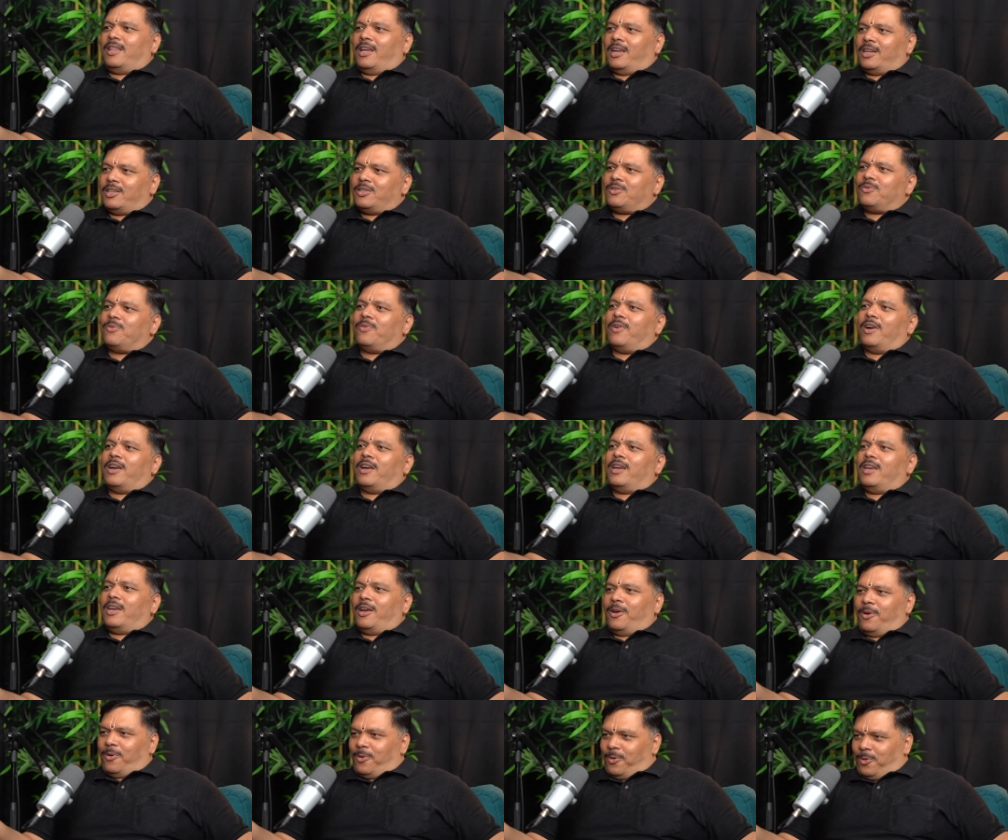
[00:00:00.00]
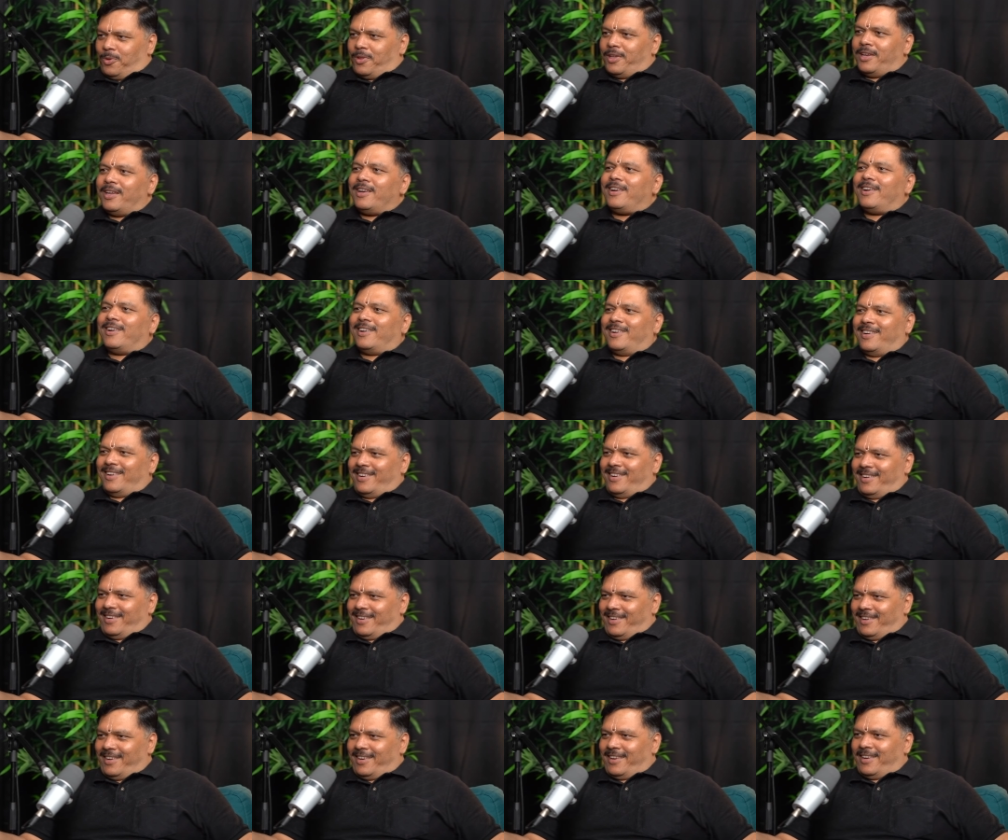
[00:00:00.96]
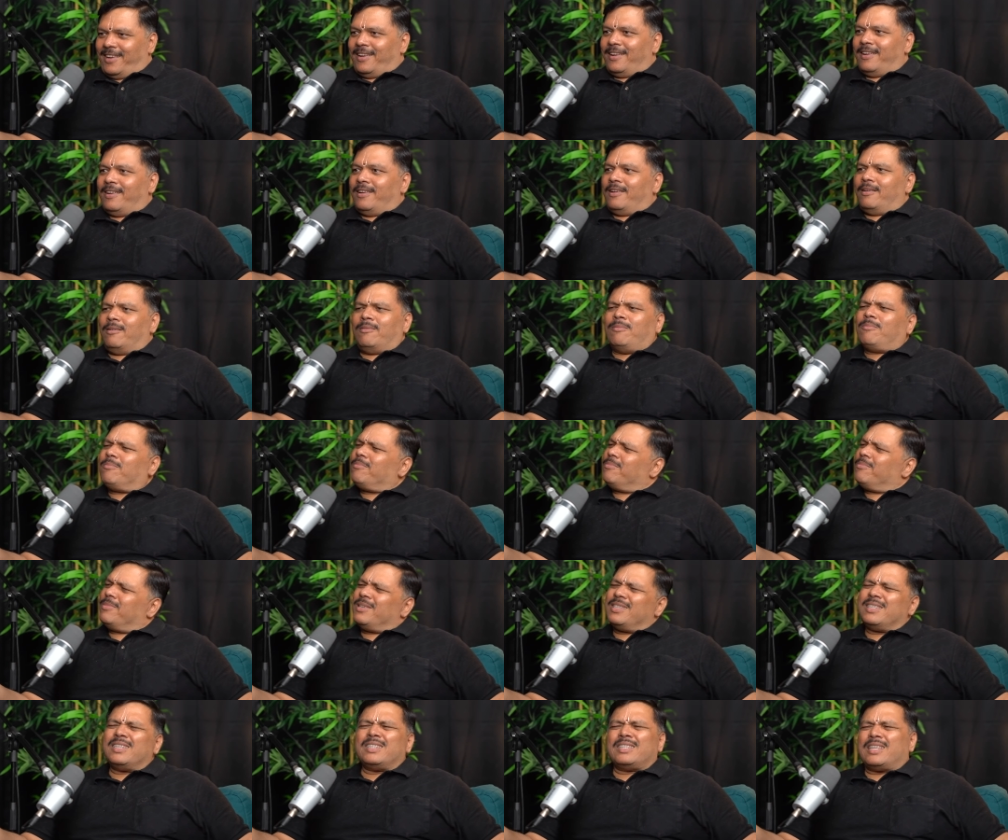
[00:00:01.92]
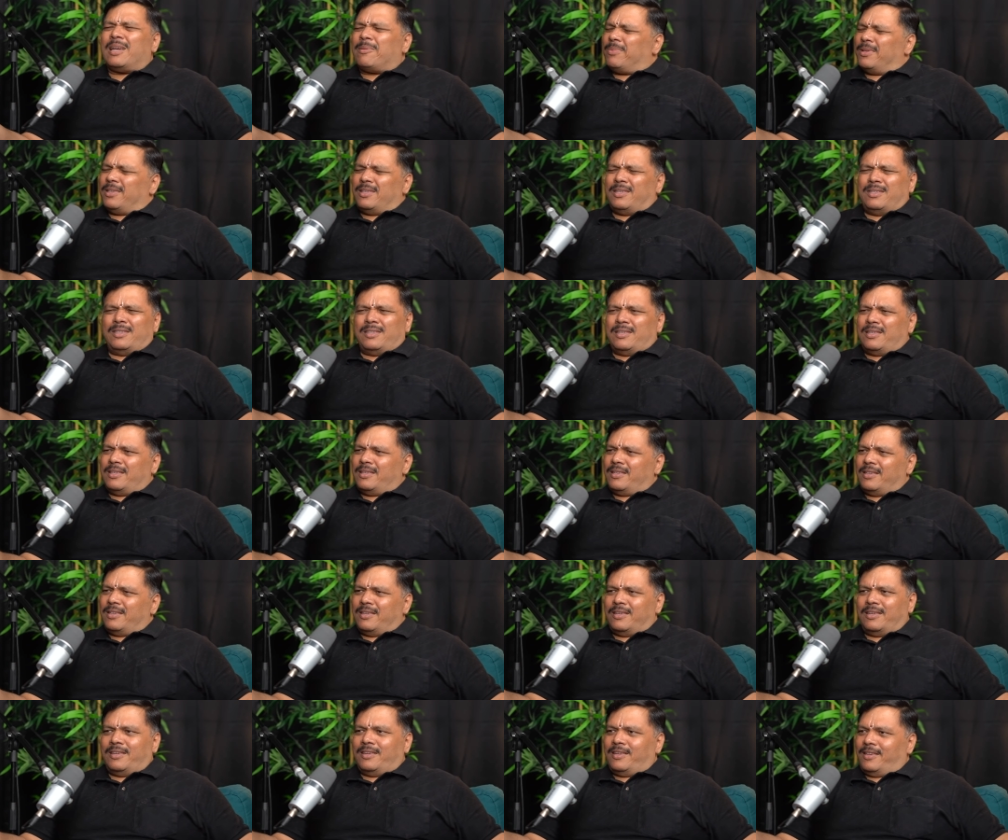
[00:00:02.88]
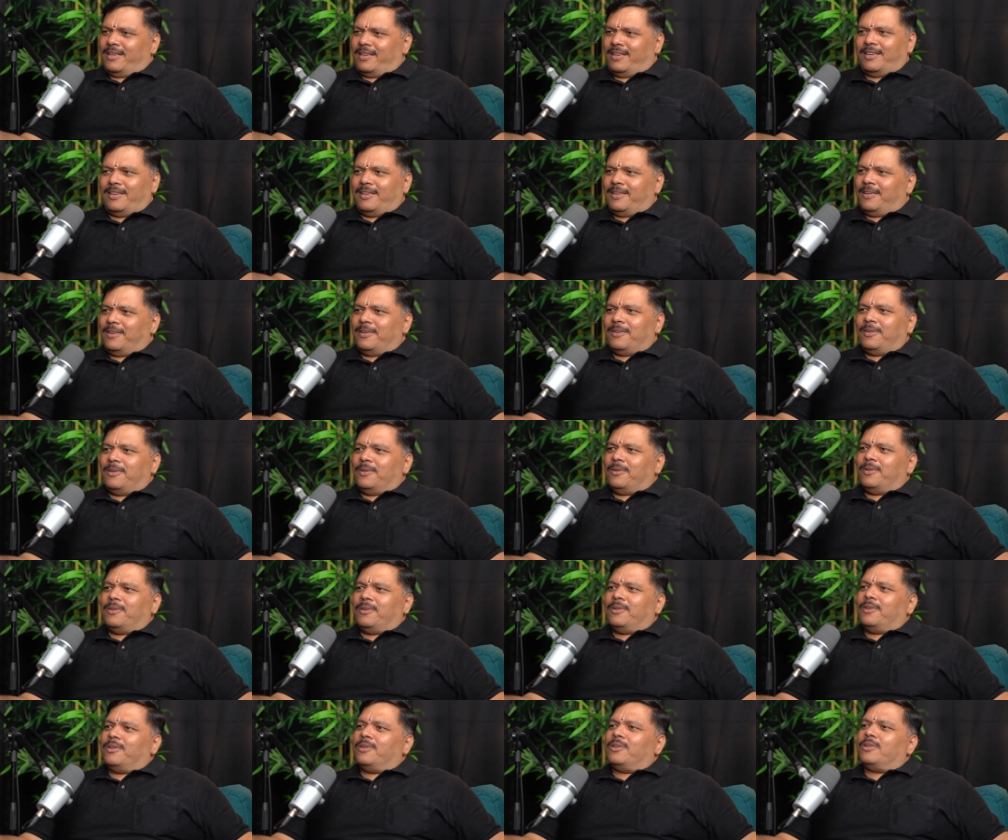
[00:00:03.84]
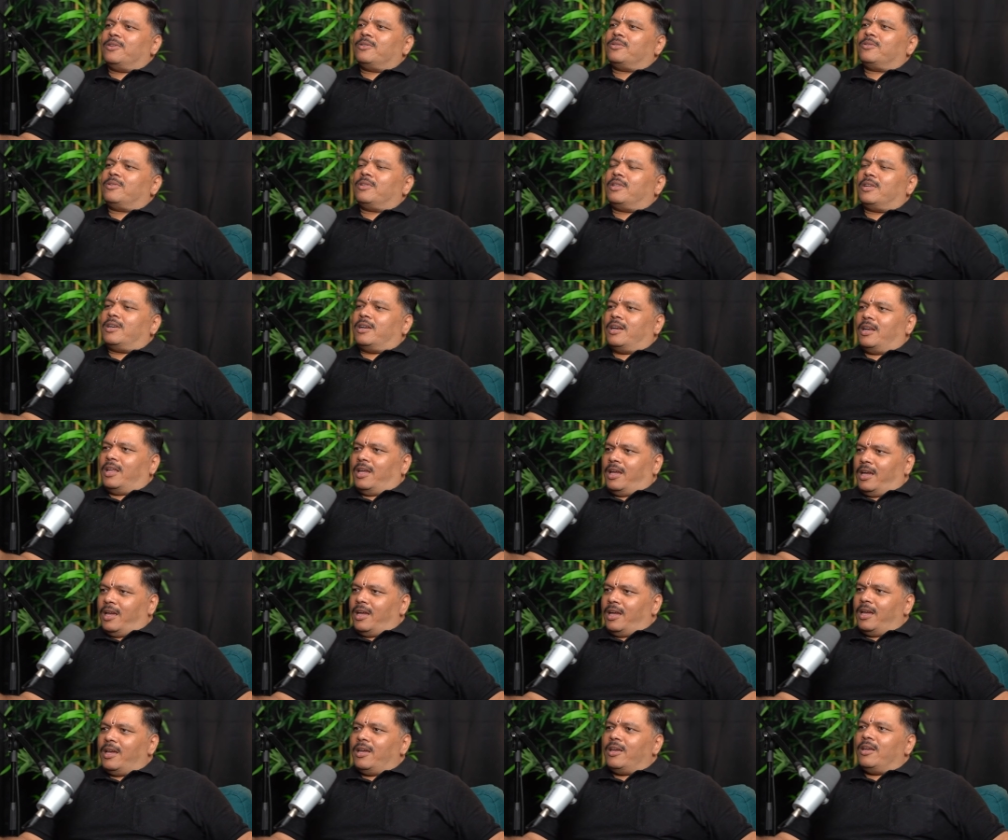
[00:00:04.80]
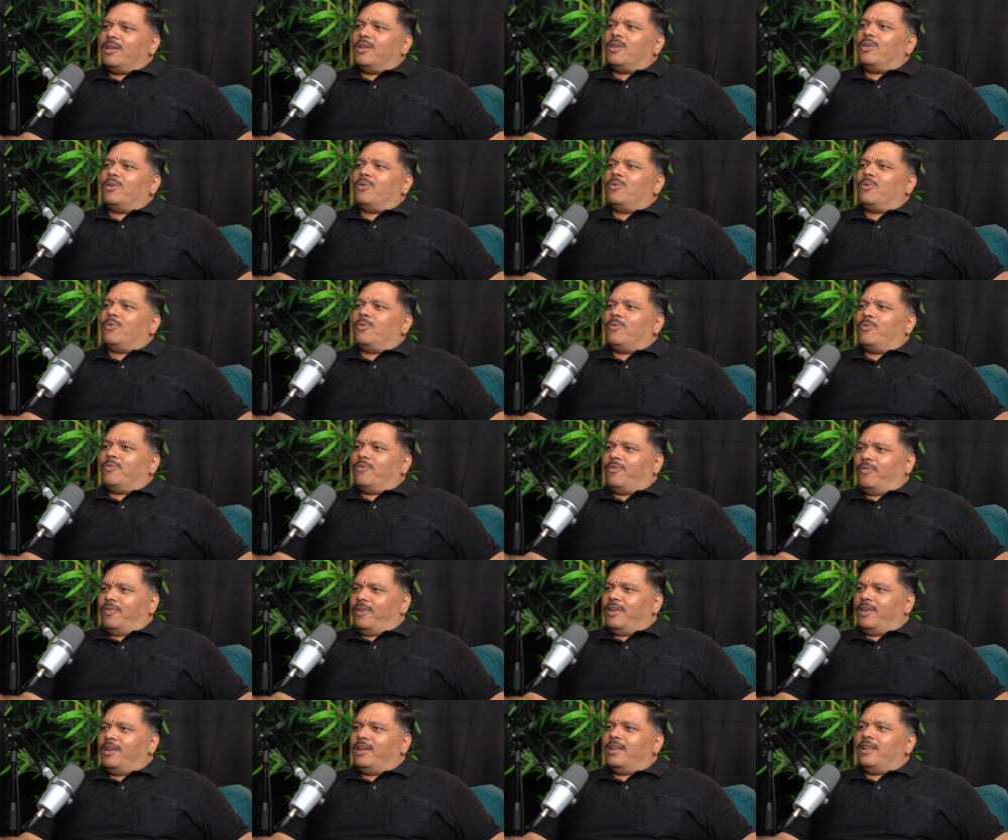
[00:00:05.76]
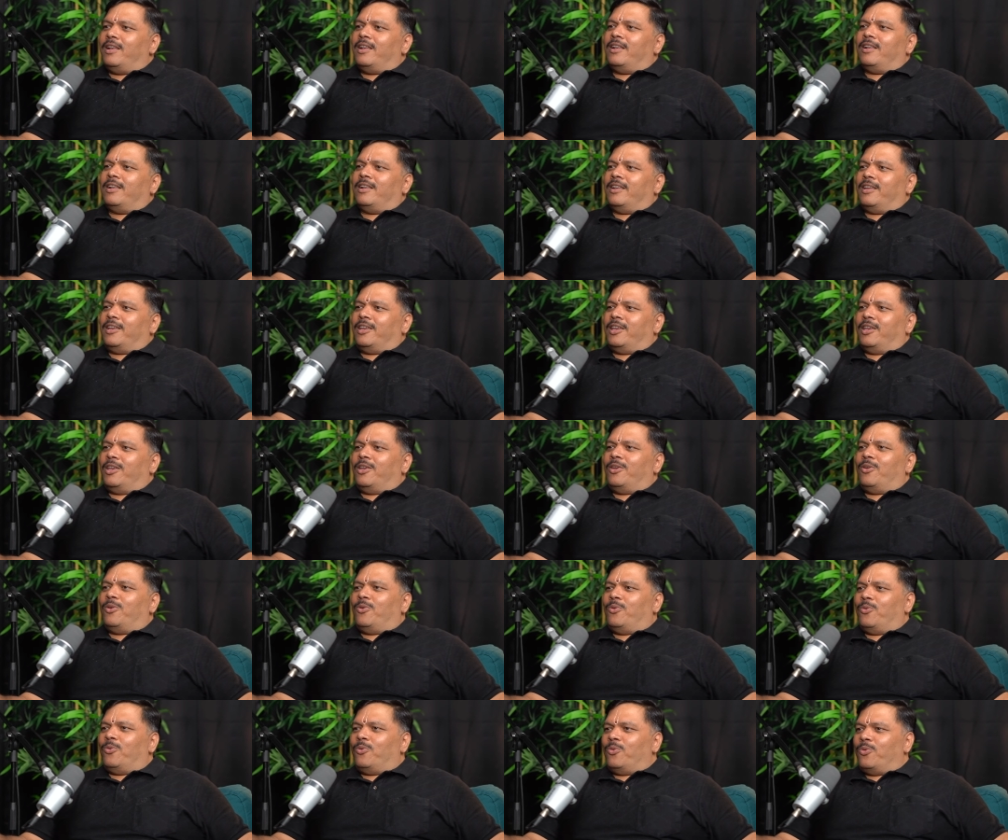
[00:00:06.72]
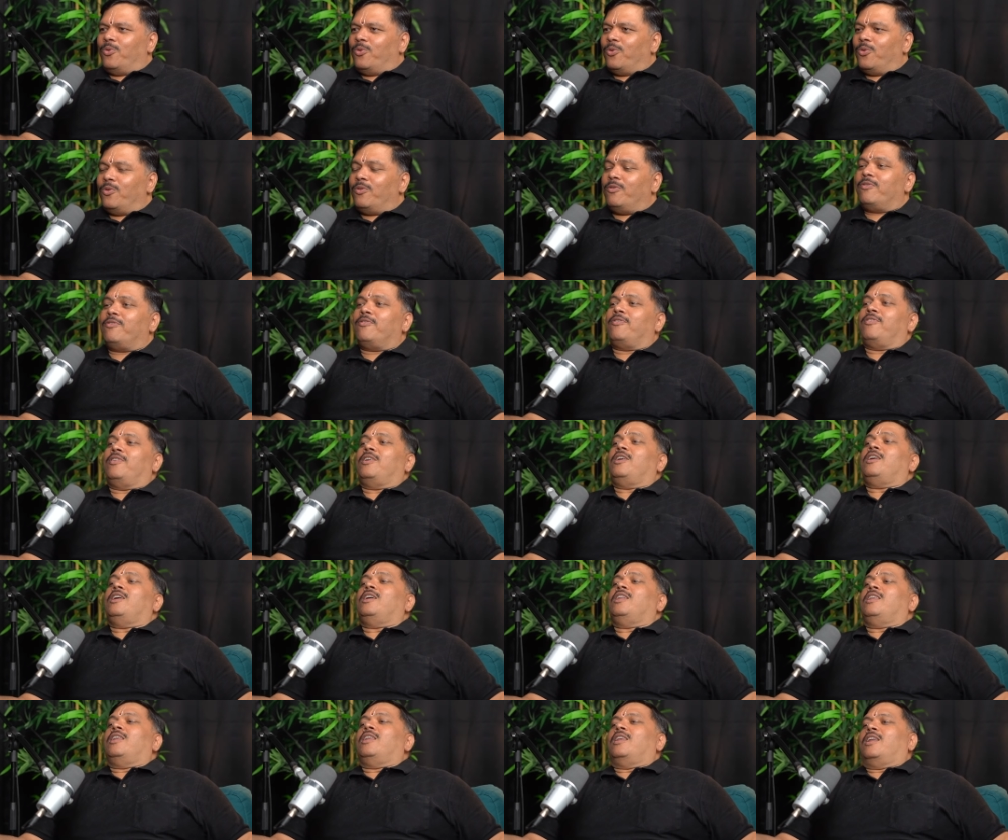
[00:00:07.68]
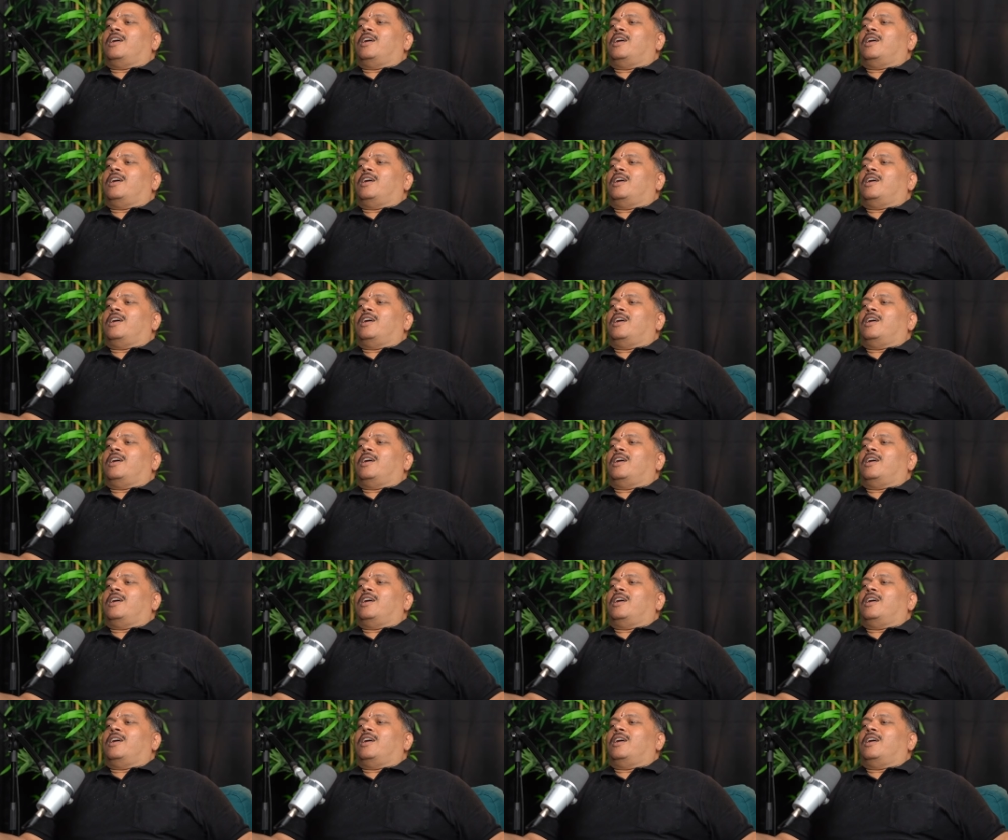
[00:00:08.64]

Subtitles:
That's why I go there. Business happens. So the day you feel ki you don't feel